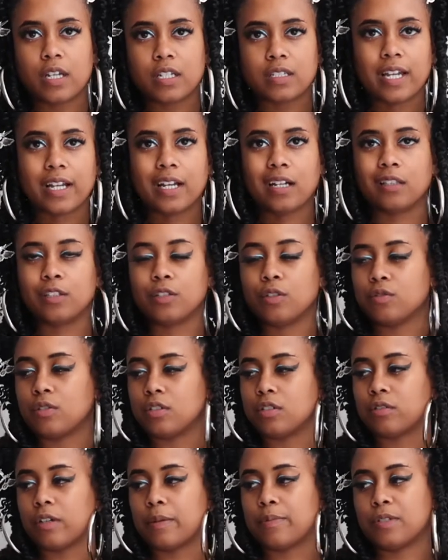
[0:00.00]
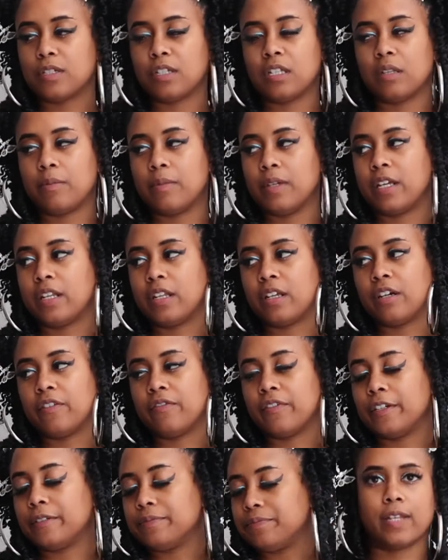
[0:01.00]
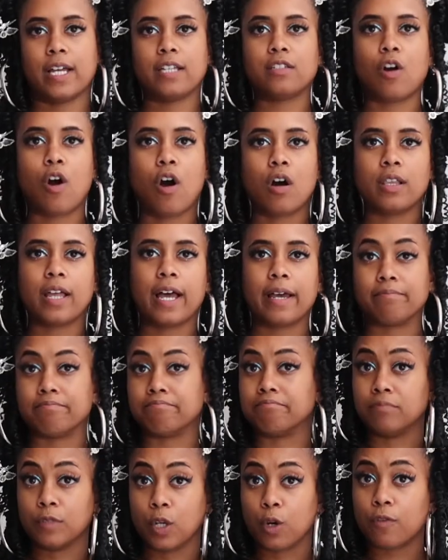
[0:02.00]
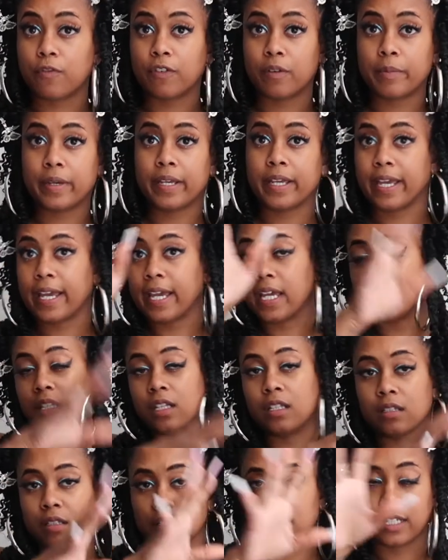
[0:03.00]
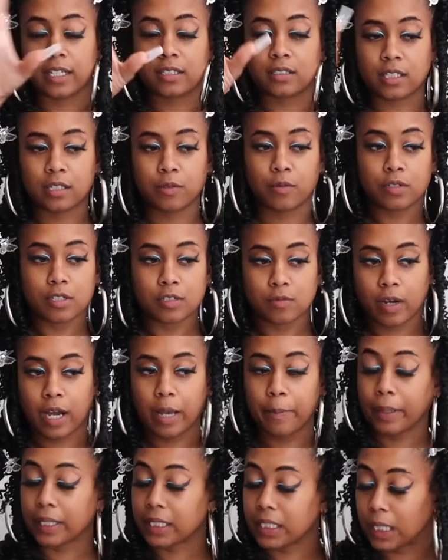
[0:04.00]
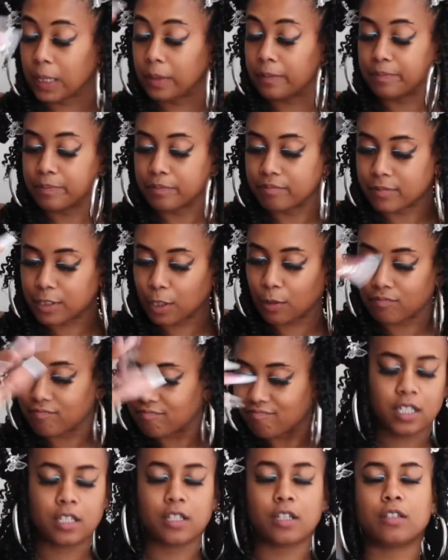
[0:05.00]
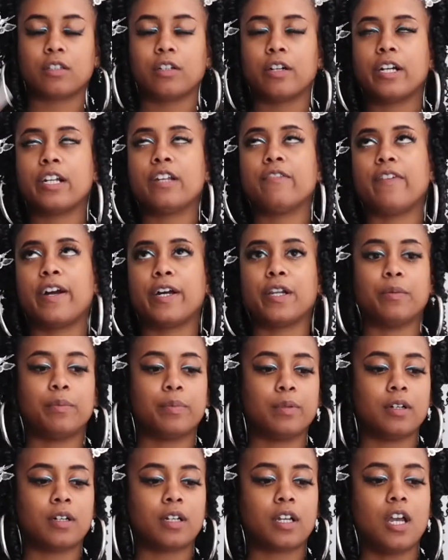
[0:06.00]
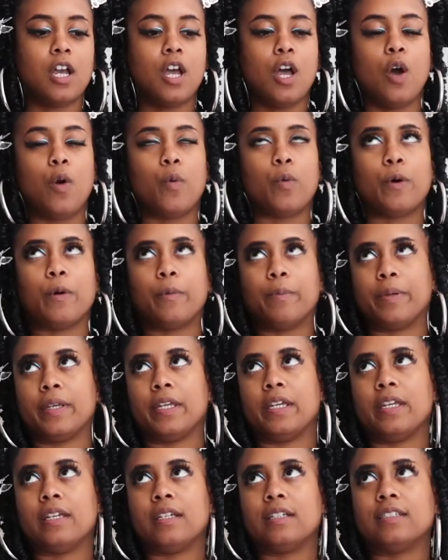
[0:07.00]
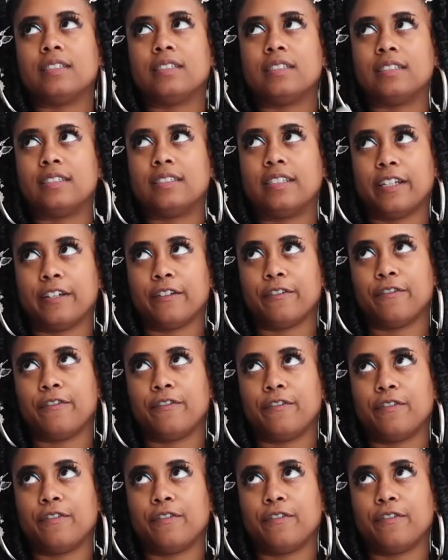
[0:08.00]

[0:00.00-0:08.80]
it's like a little description in the beginning of it, but that's all I know from it, and then the sex thing, which is why I picked it up. So, and then the third and final book will be Stiff,